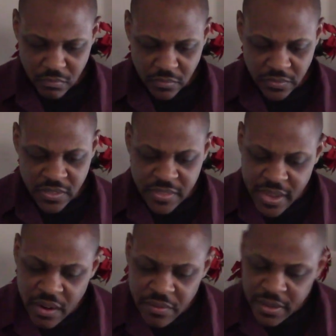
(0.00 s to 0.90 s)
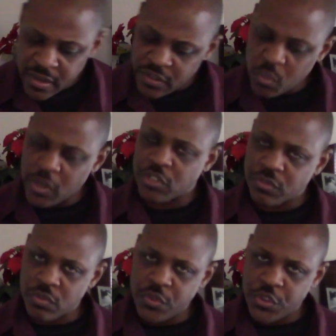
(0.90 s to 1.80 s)
See, therein is where
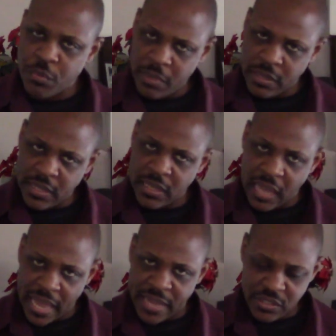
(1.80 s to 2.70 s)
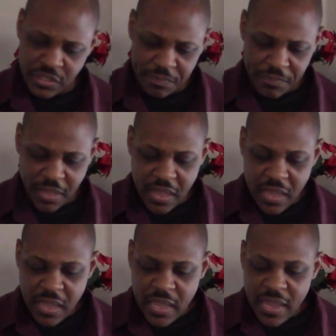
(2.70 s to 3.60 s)
true humility lies.
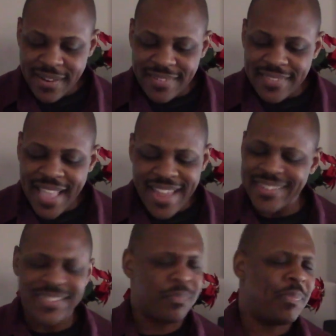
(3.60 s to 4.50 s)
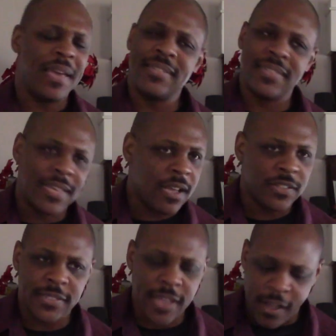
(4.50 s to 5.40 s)
It is not in debasing
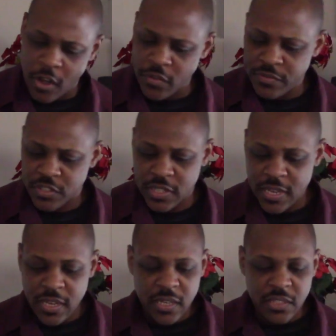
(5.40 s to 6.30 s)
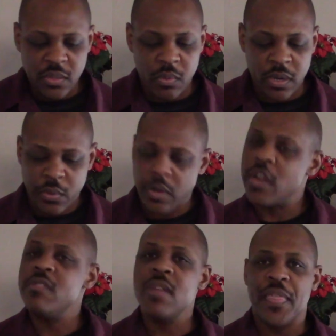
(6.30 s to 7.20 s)
ourselves to where we are
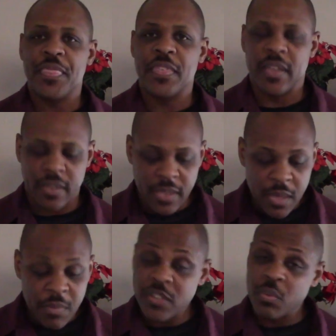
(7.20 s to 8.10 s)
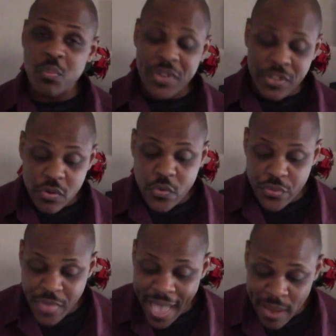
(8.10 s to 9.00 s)
nothing, because when we do
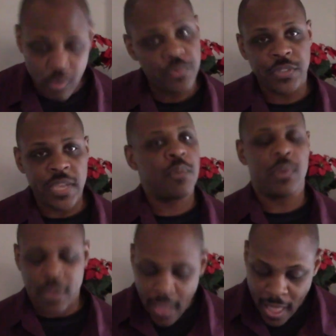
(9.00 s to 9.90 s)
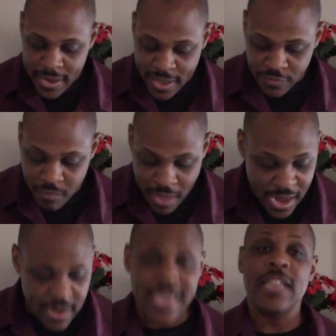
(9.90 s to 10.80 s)
that, what we're saying, what God has
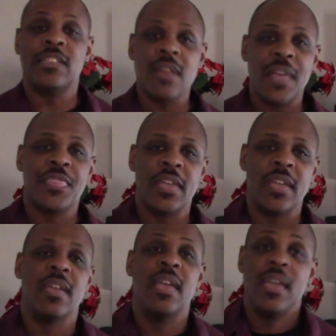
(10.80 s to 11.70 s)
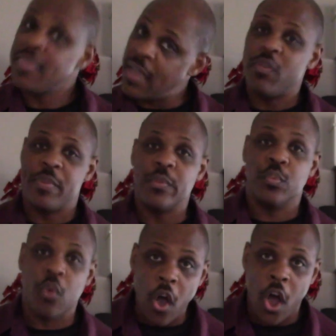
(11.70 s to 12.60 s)
made is nothing, and that would be
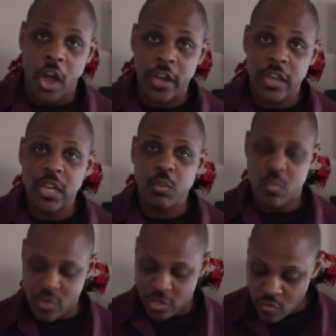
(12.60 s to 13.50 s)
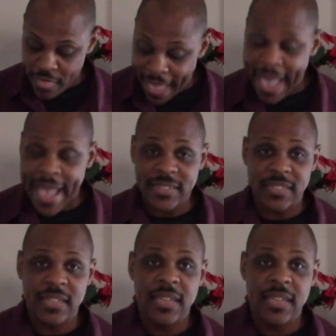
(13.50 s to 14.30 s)
wrong when we do that.